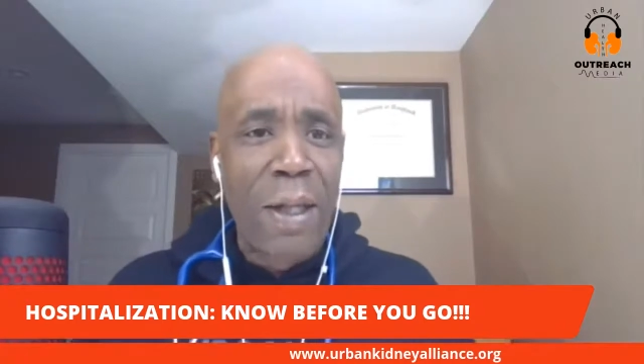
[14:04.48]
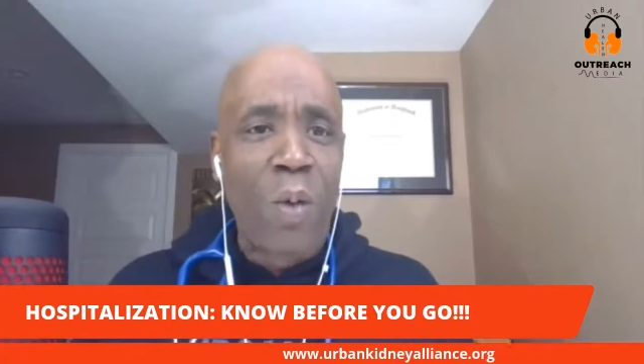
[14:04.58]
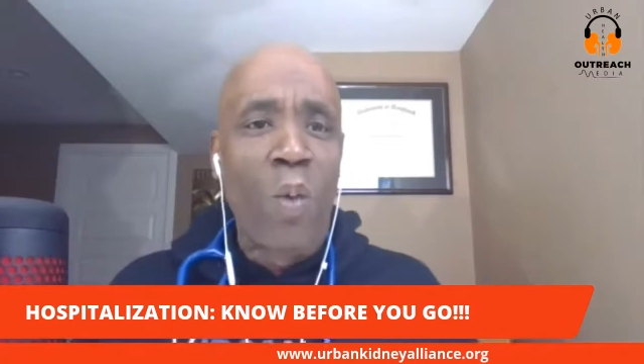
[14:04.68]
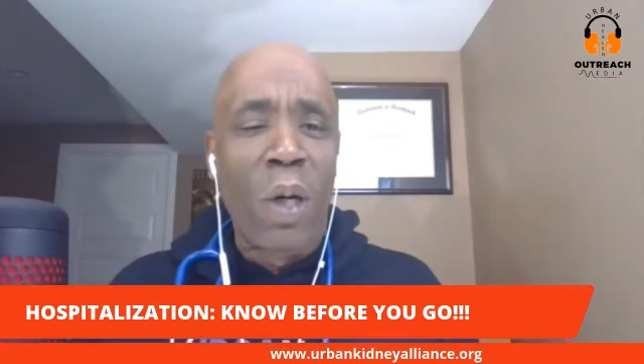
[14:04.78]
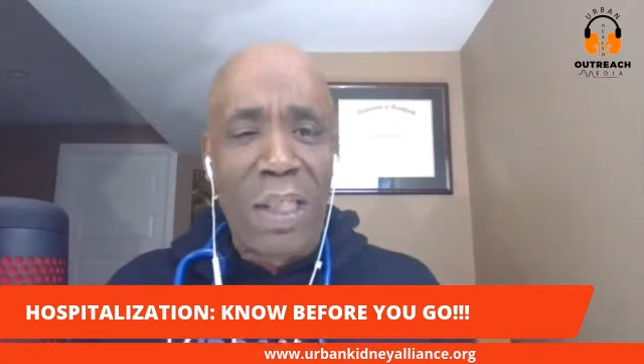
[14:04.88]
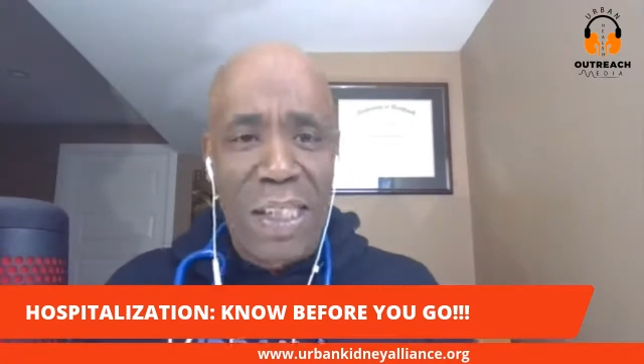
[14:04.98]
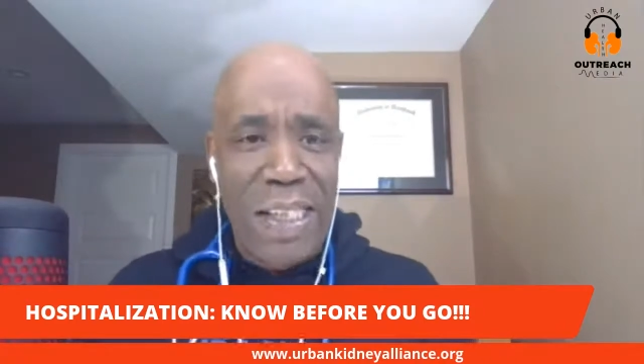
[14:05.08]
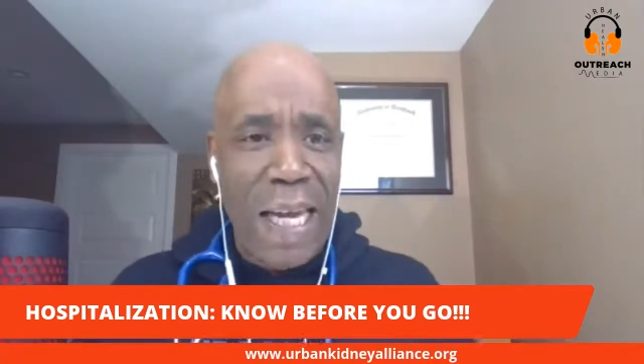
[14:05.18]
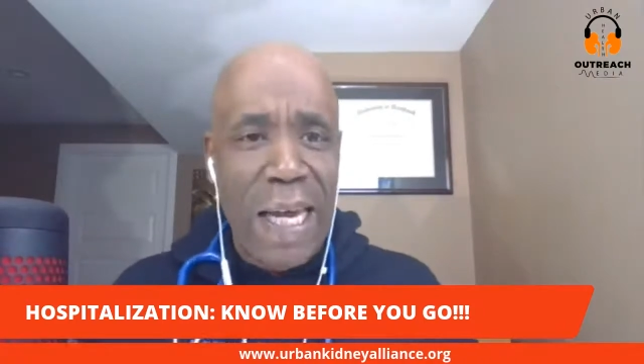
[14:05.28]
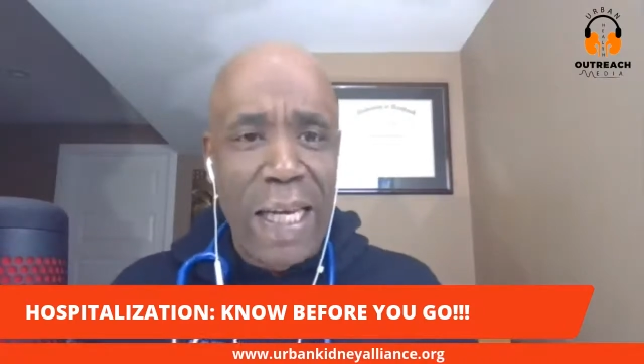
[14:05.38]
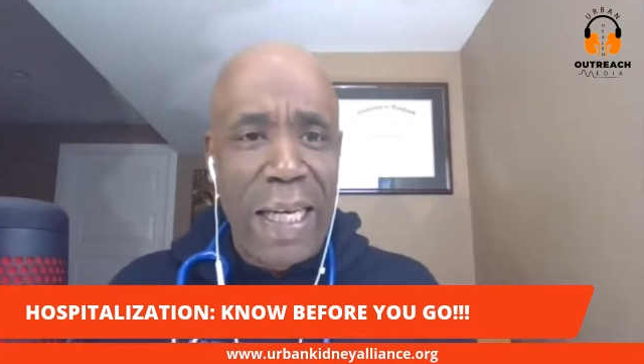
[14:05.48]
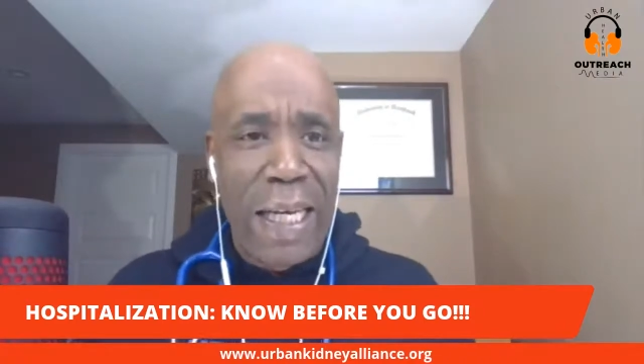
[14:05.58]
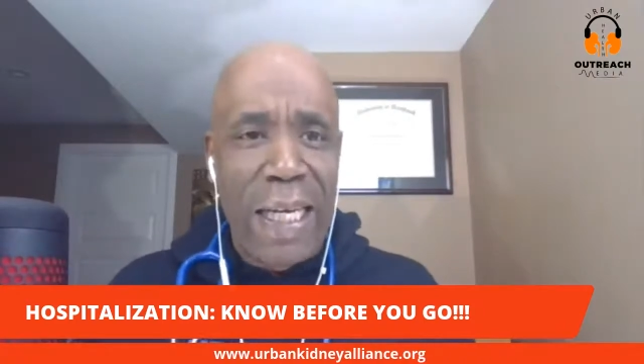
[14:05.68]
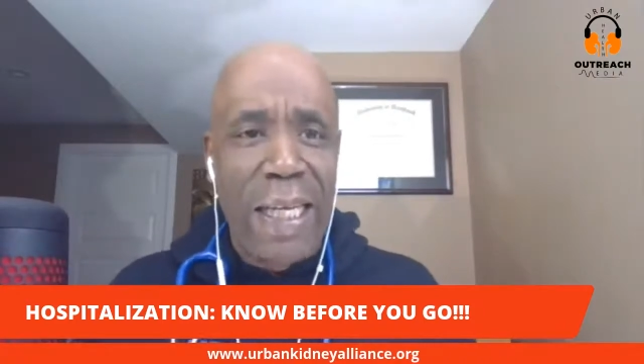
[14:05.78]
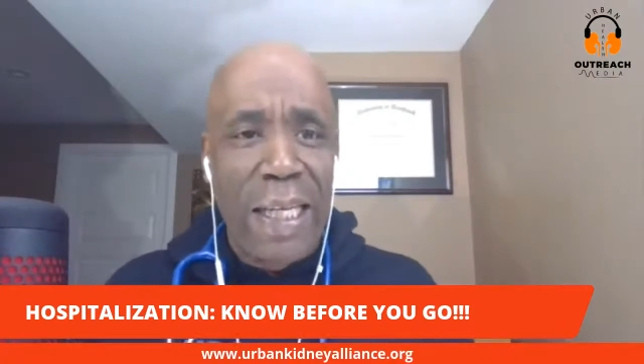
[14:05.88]
with
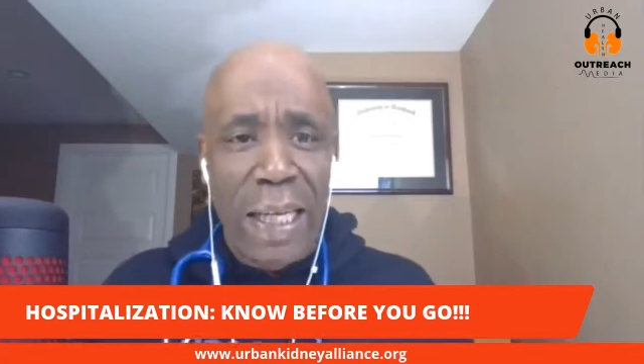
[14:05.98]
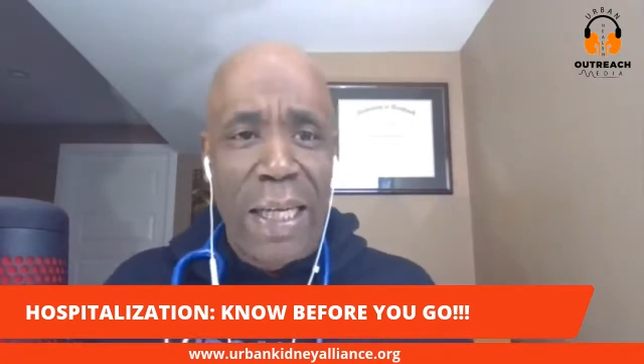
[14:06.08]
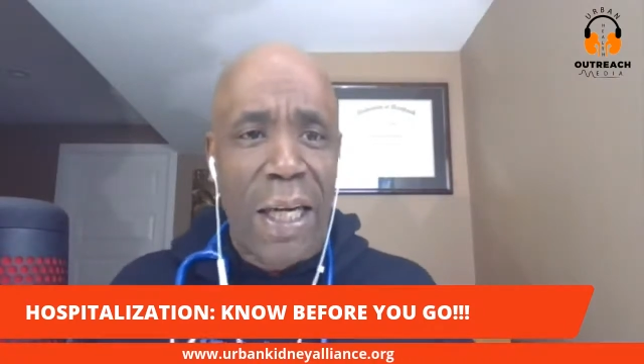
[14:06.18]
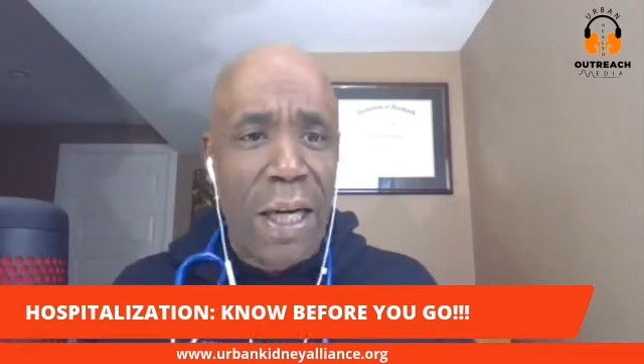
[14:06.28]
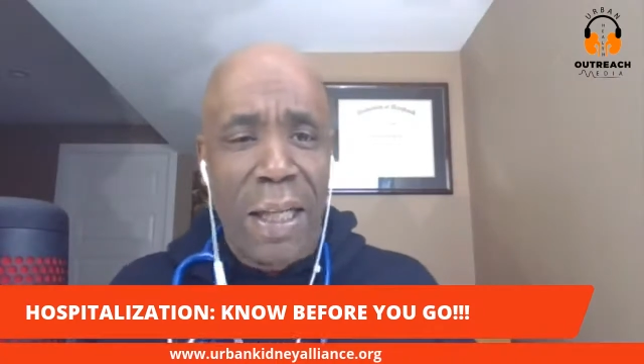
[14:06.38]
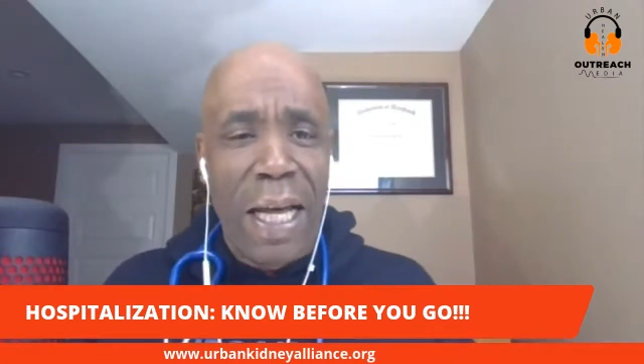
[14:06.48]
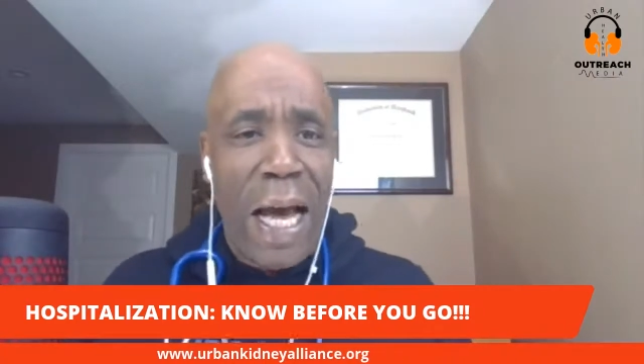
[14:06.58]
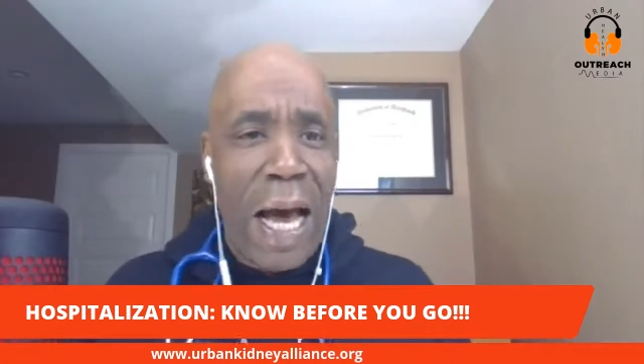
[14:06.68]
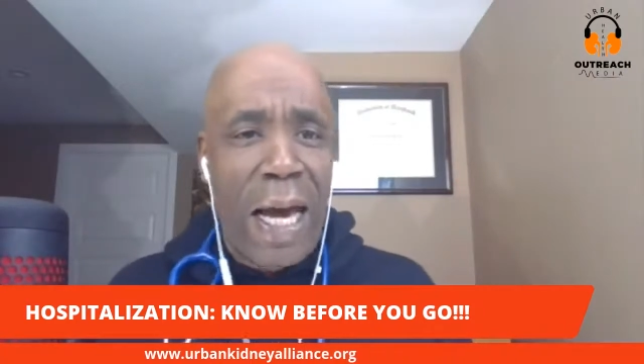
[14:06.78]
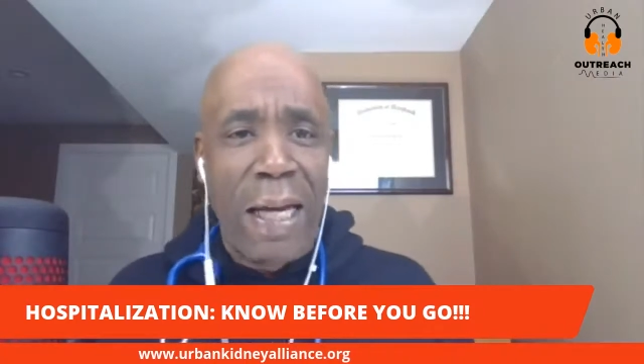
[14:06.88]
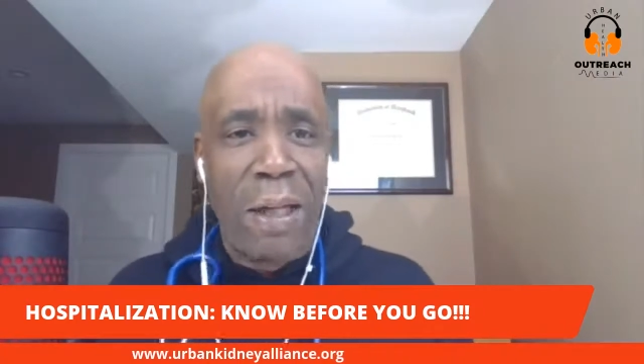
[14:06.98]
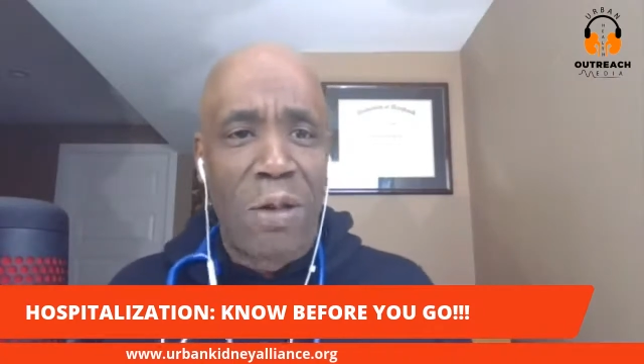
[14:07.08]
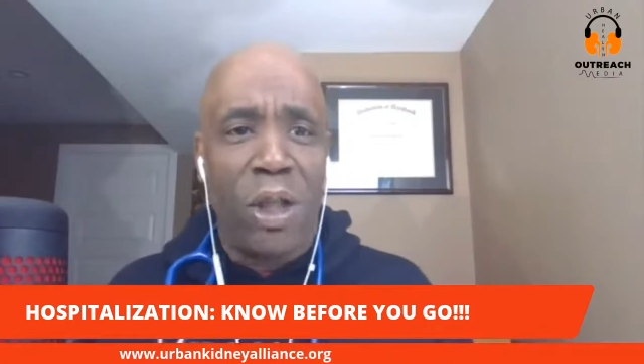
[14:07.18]
saline and other items.